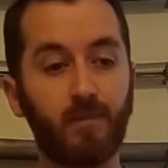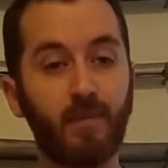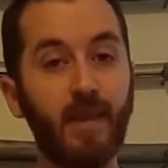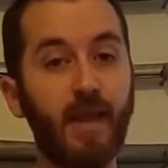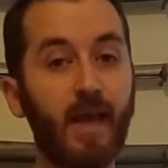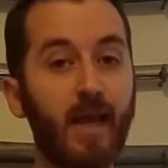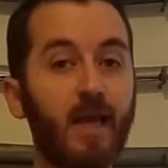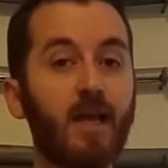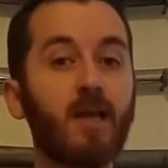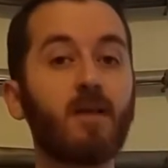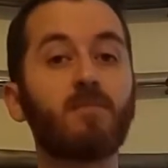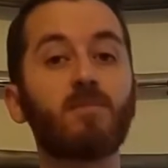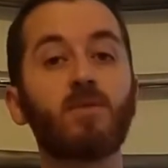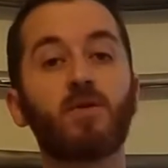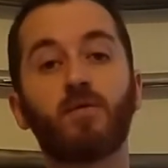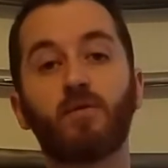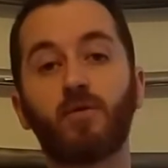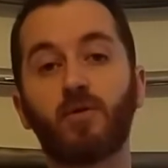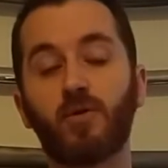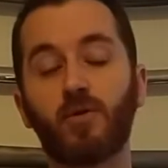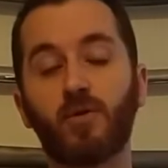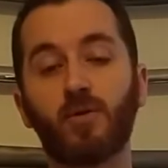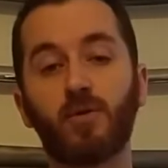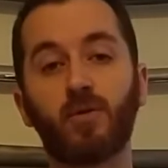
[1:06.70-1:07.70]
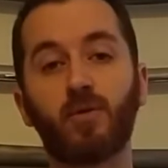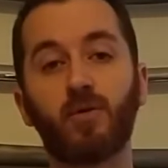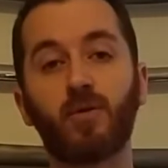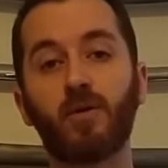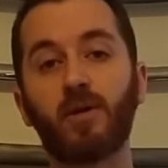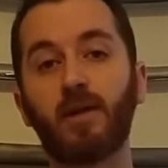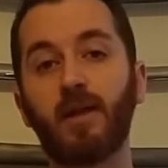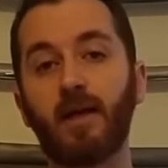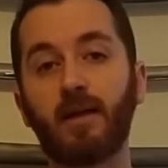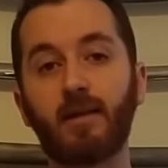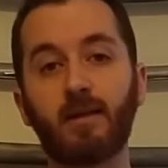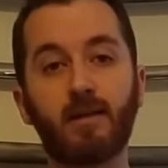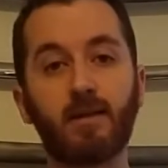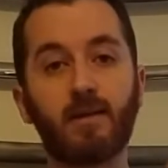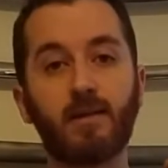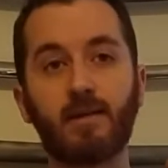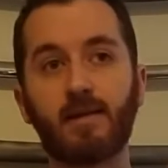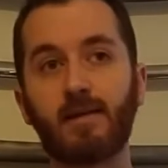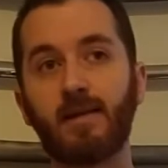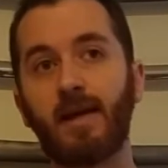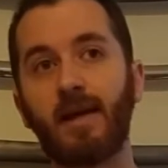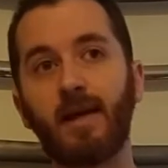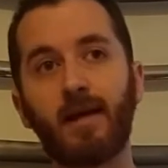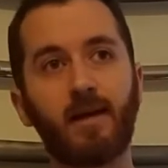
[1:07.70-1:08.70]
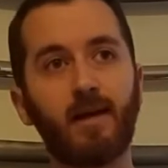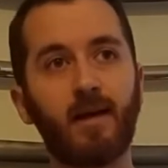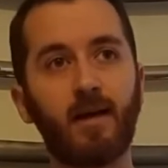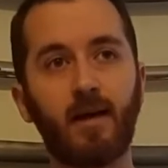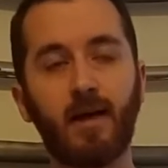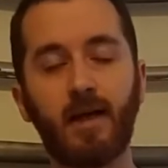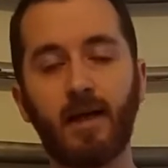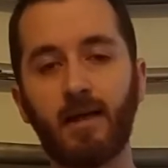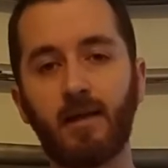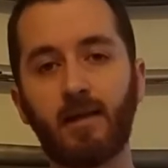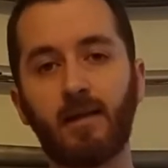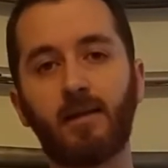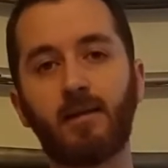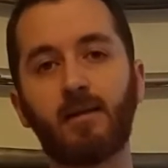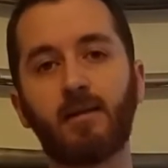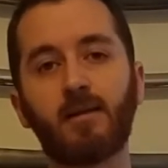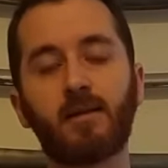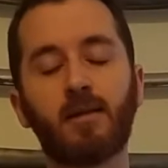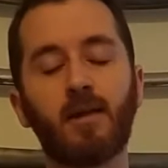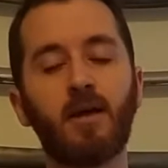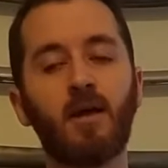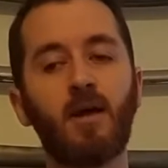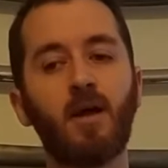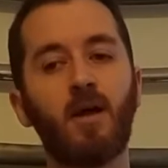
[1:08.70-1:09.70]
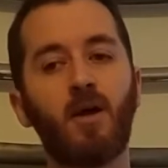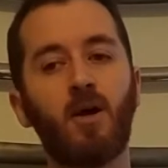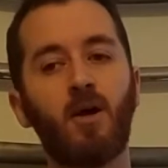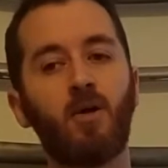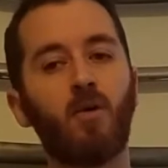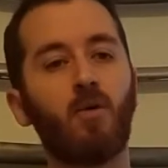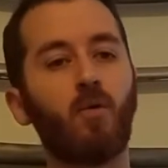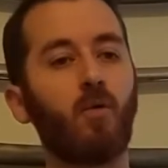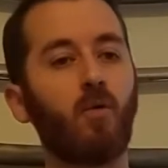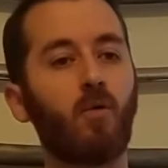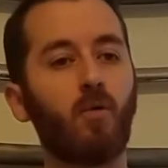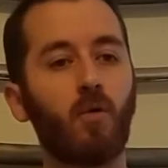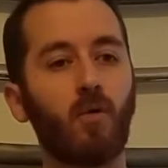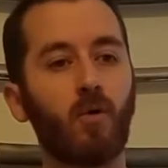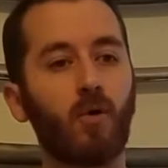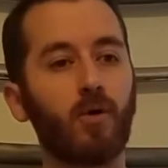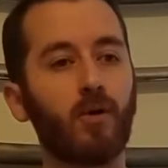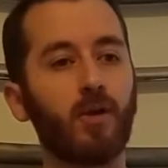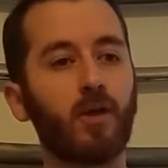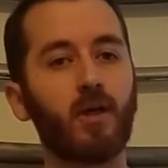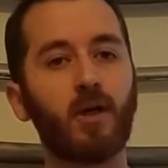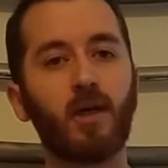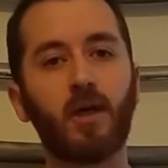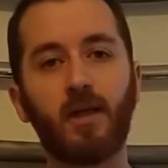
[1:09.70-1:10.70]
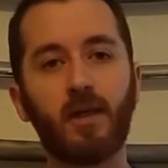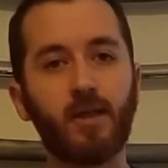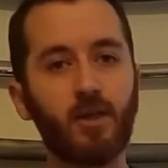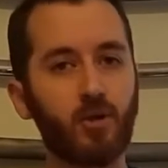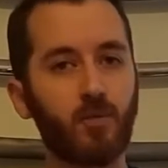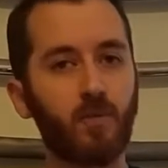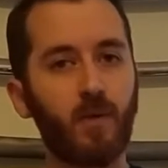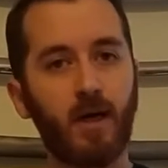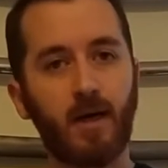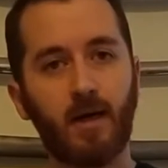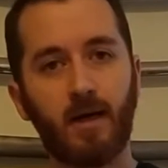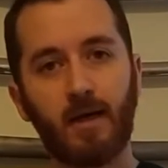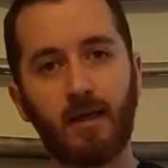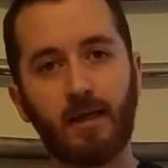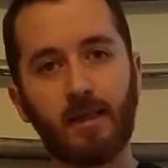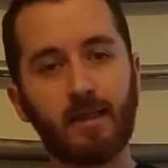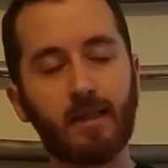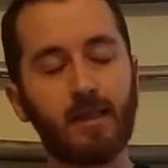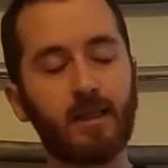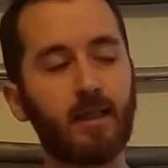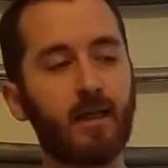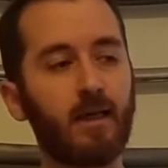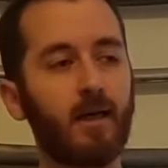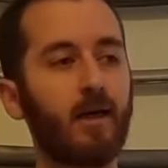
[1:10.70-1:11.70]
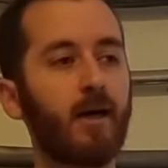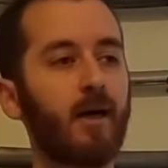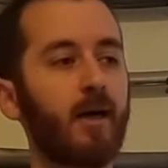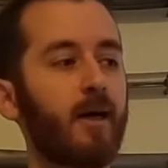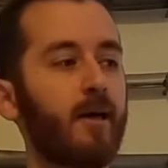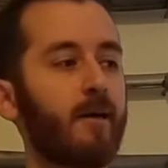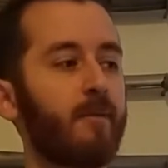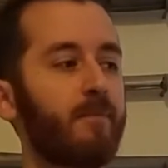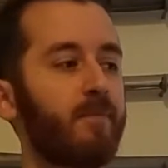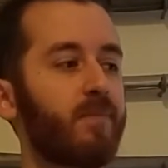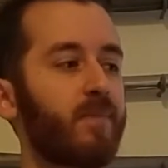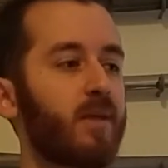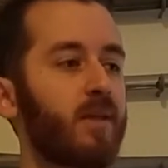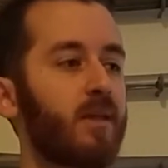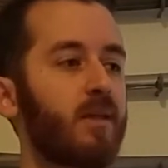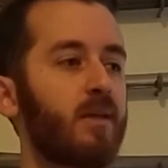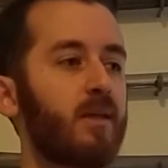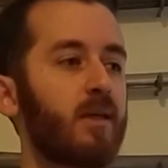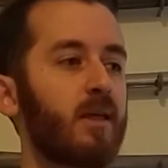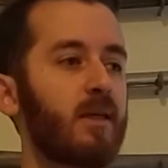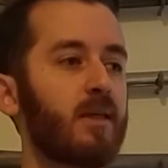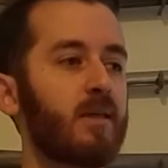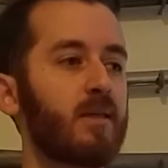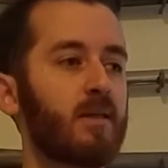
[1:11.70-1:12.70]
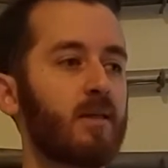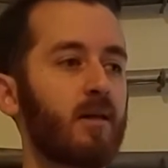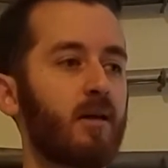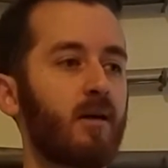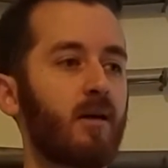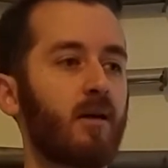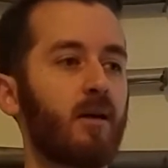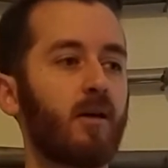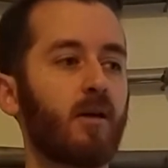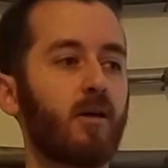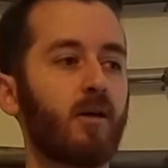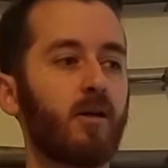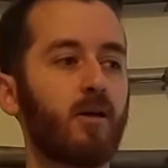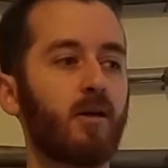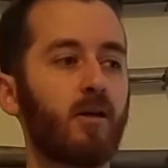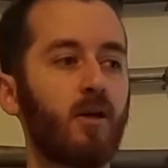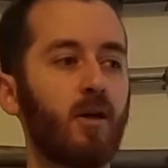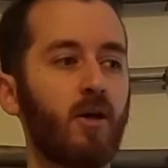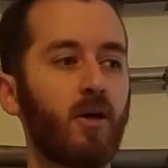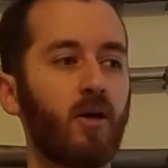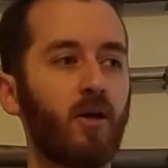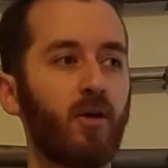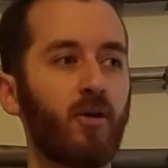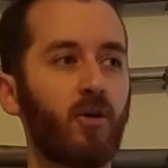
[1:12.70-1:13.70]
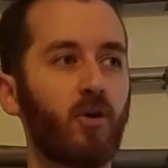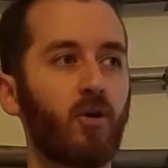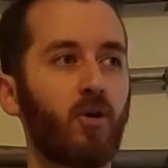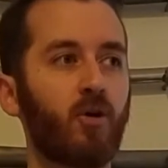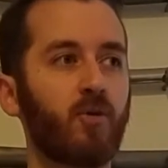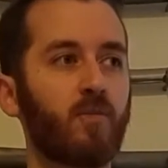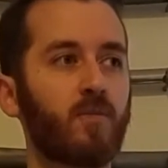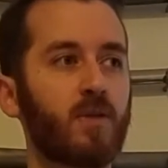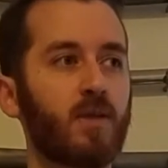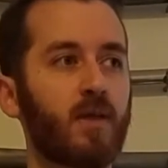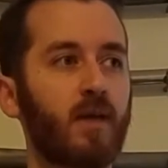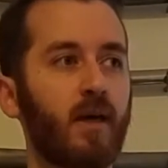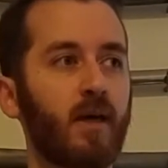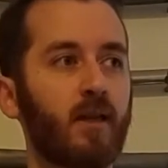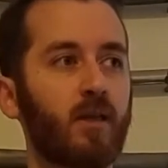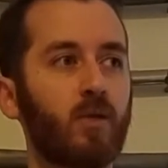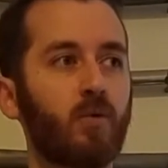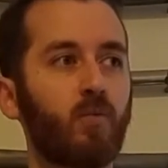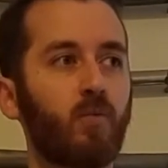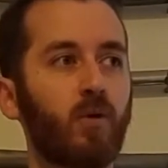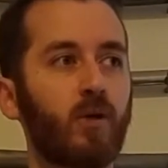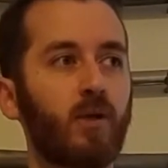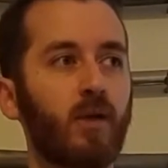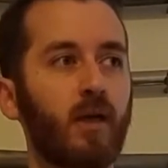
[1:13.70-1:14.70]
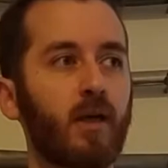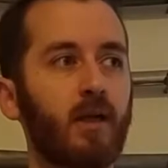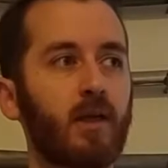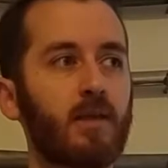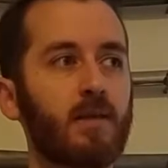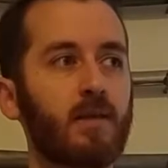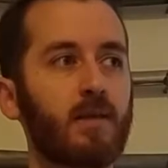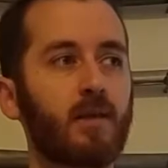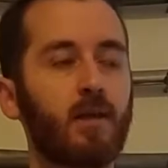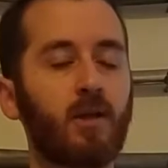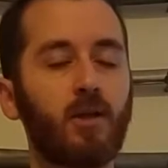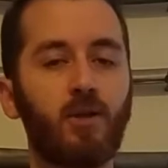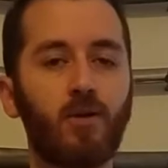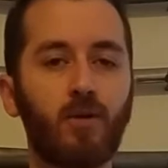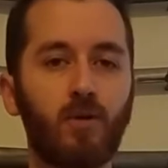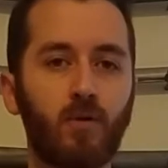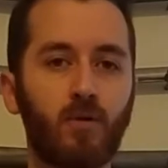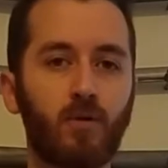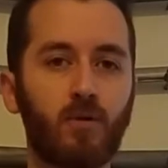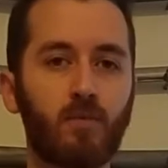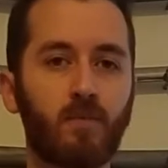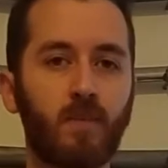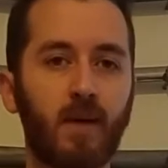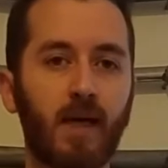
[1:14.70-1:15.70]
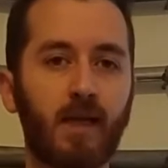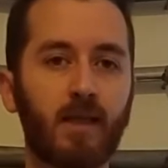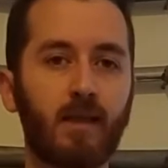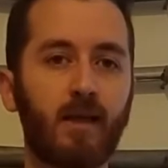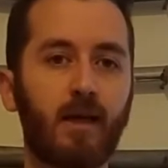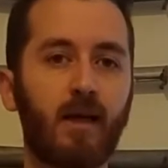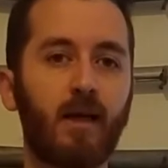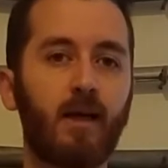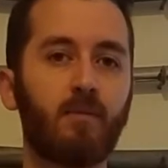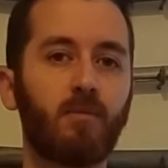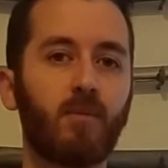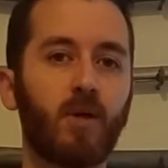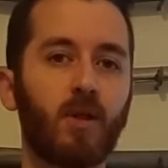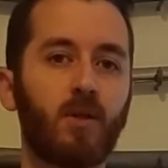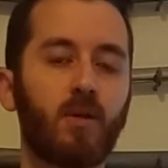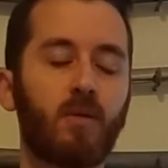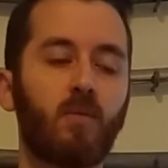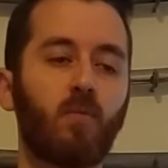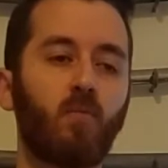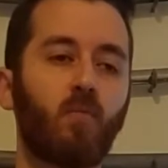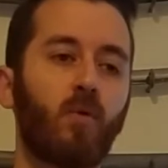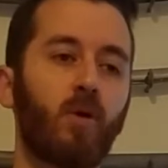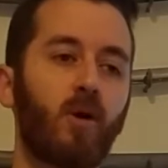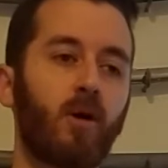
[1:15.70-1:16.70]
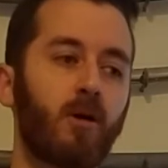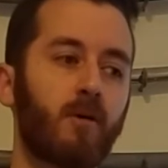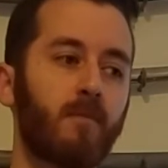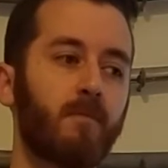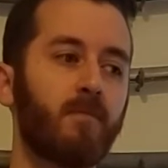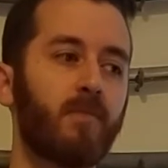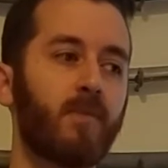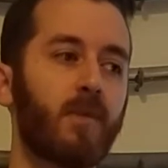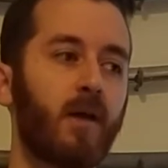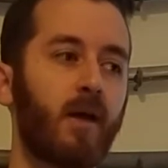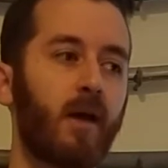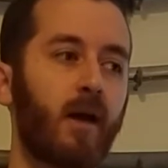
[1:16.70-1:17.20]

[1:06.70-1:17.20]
names for sword, like the Sinclair hilt or the Kadishmard. These are terms that were not necessarily used back then, but were